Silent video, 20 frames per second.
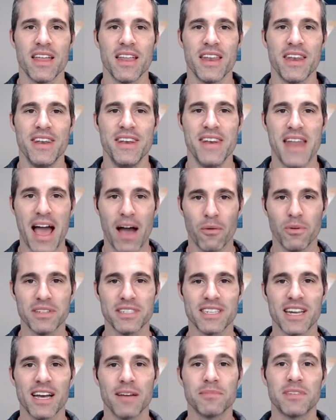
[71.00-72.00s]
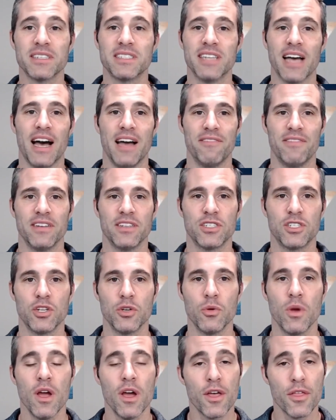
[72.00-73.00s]
Now it's time to dive
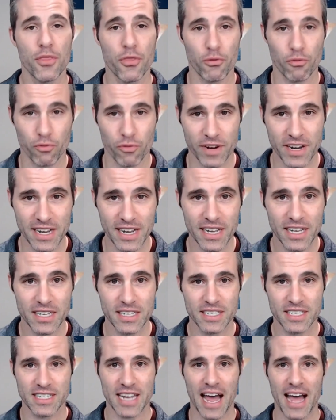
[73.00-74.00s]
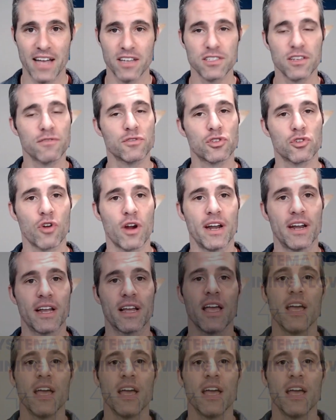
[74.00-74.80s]
into 3 styles of training